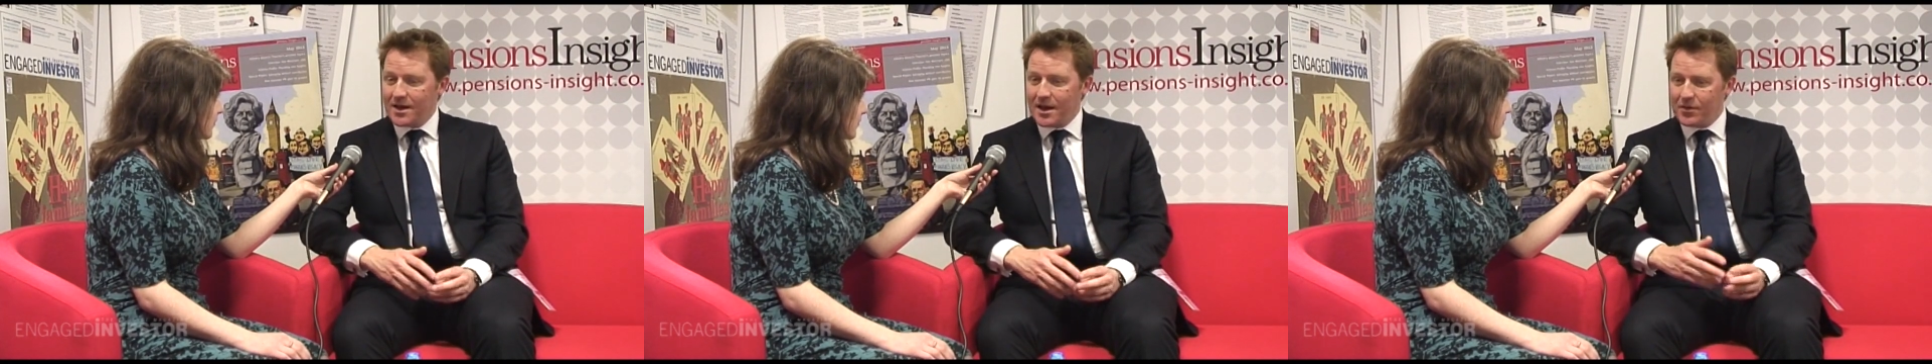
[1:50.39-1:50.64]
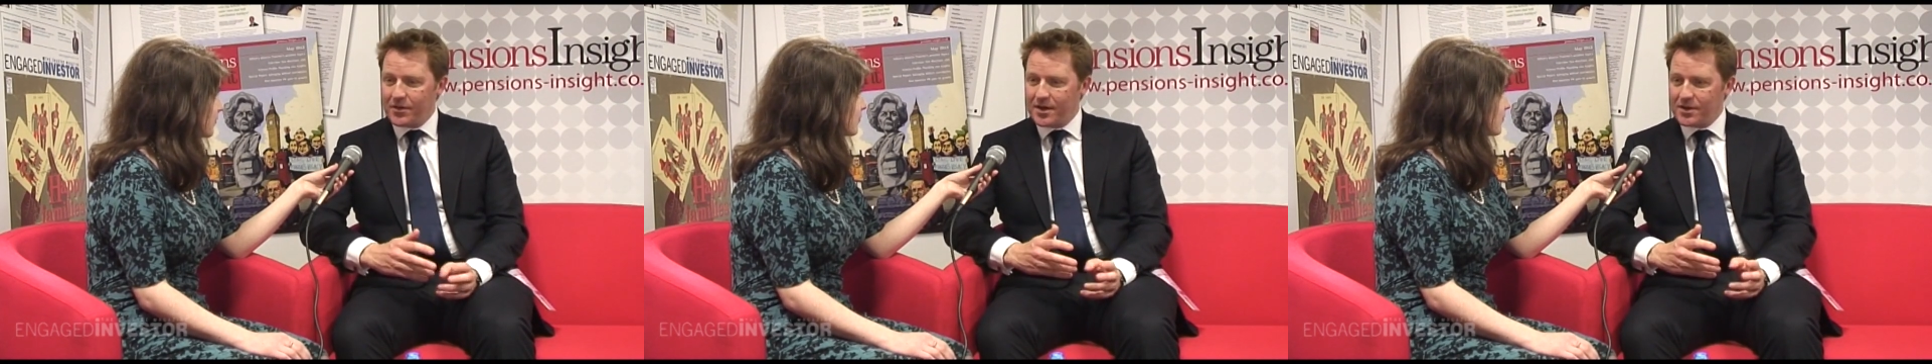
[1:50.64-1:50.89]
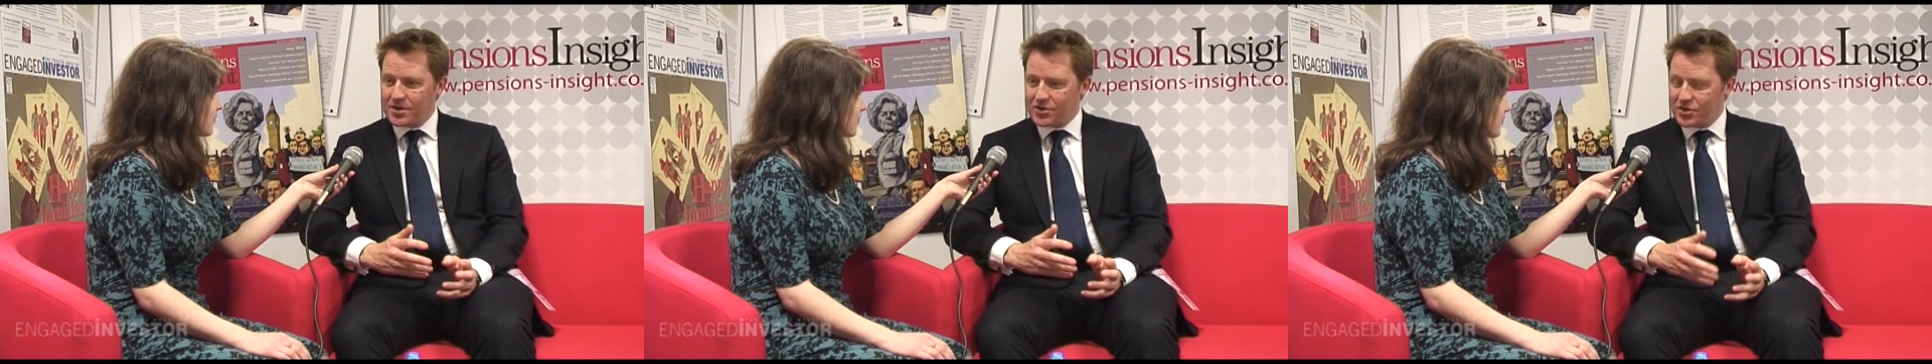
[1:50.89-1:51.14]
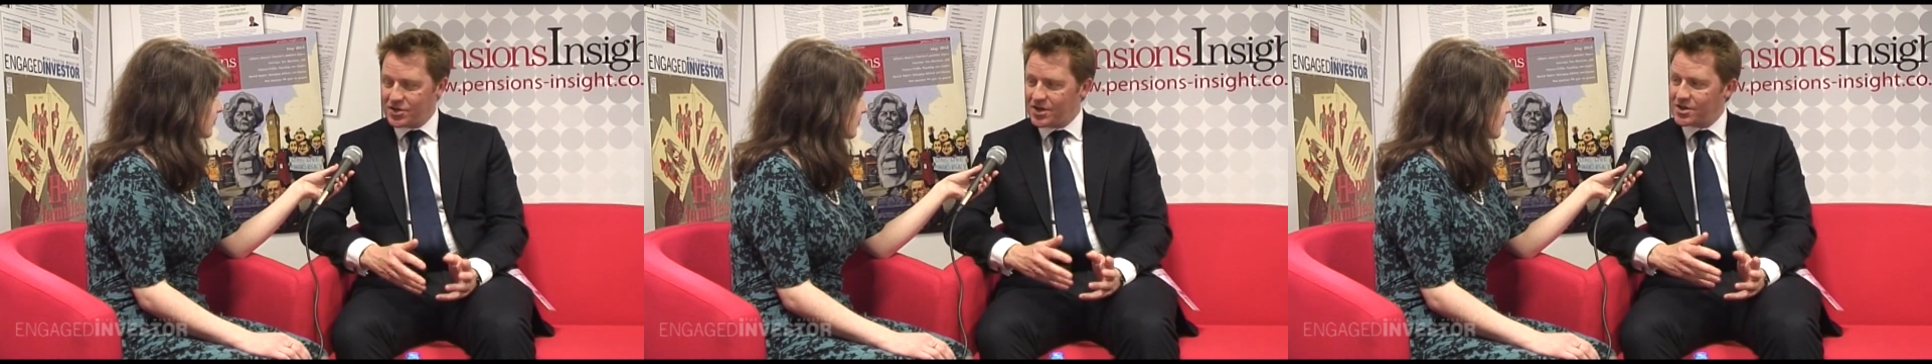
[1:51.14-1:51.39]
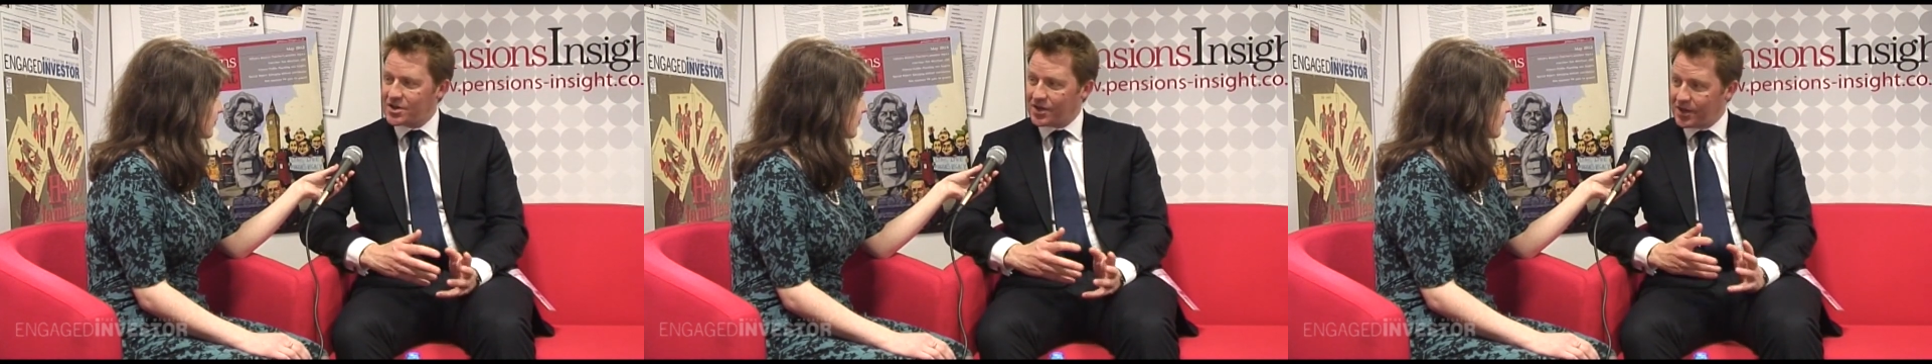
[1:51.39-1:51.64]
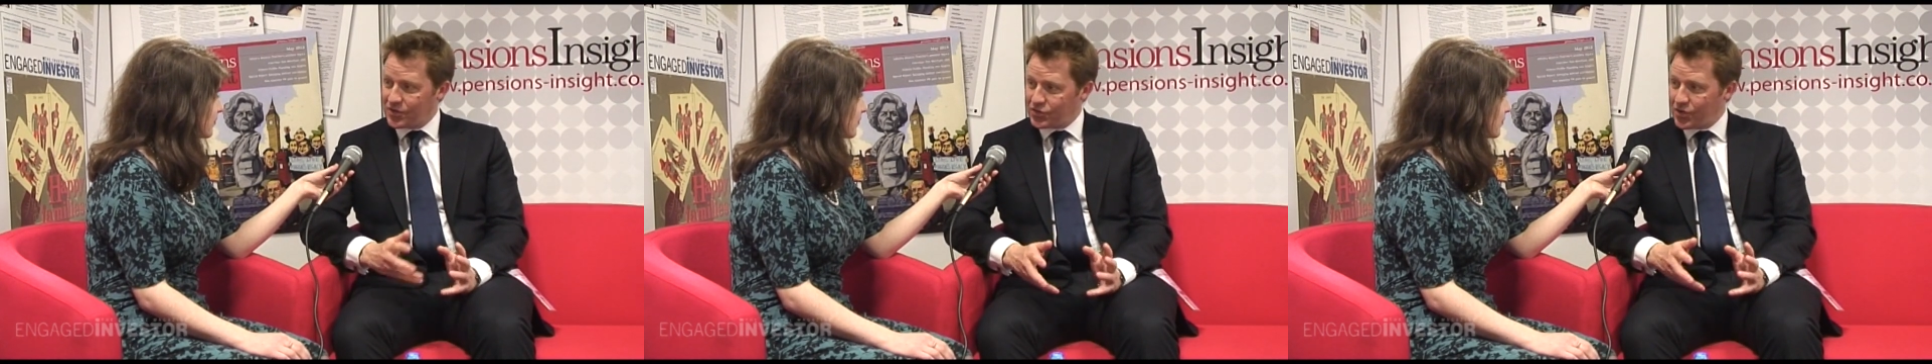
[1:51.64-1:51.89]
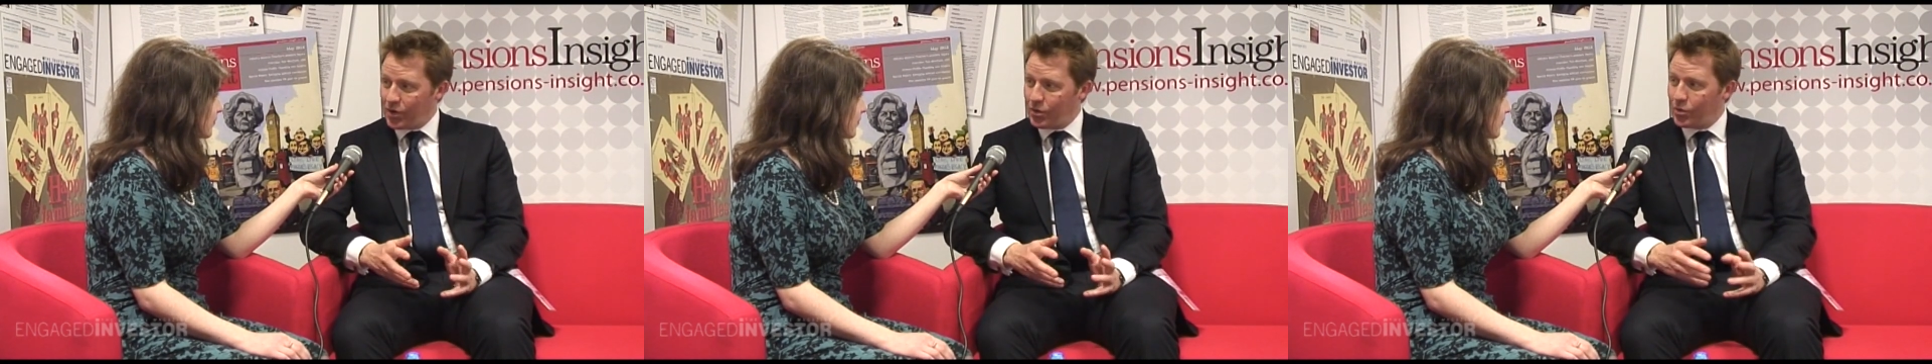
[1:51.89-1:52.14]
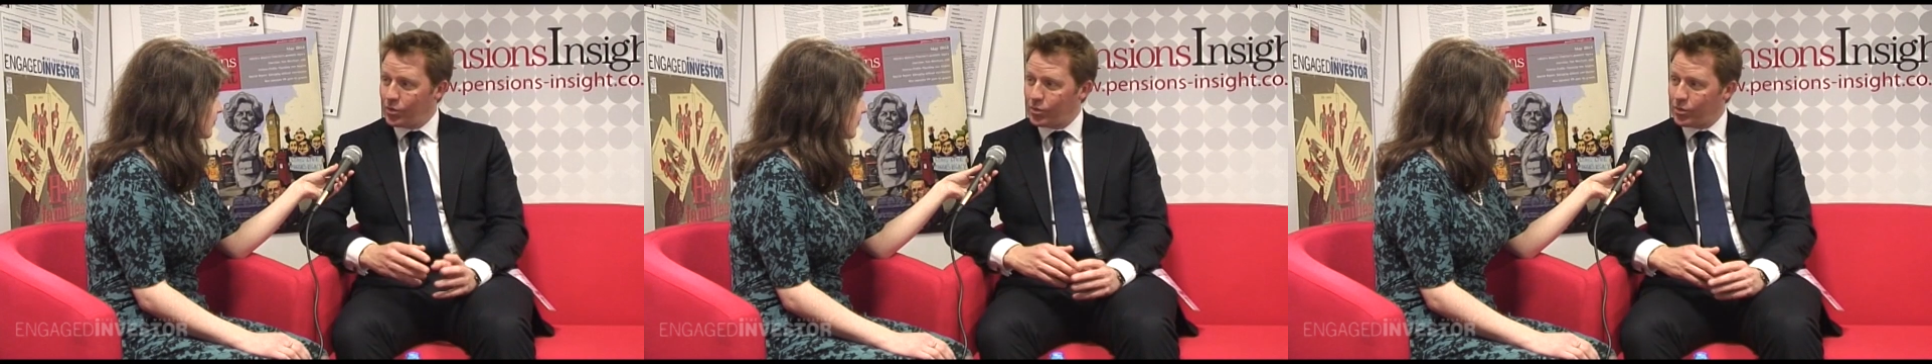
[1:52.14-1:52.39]
and the trustees can
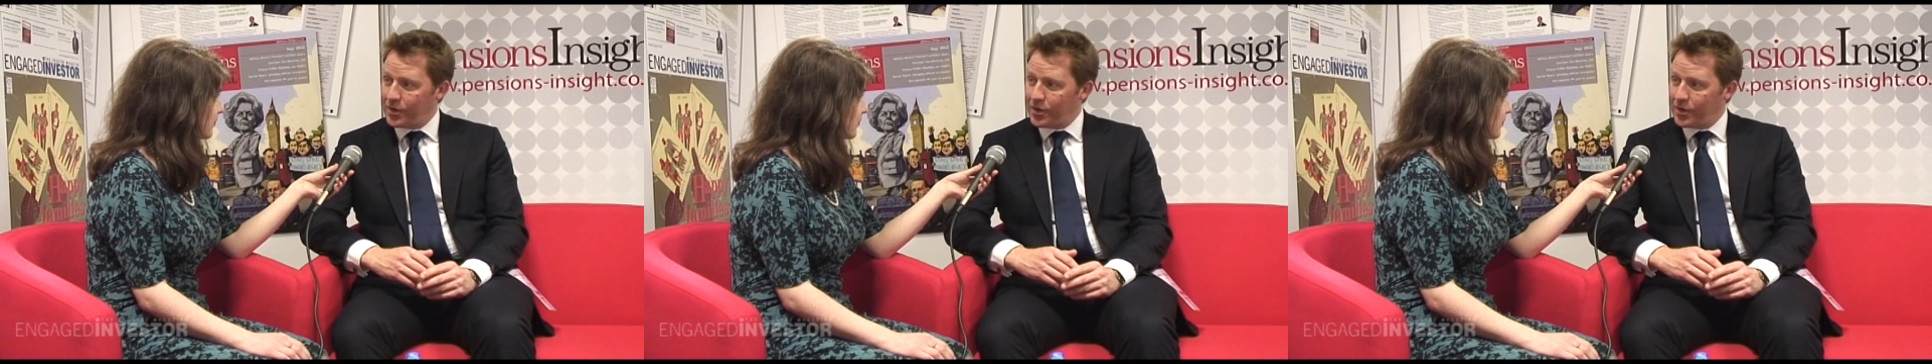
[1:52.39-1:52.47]
control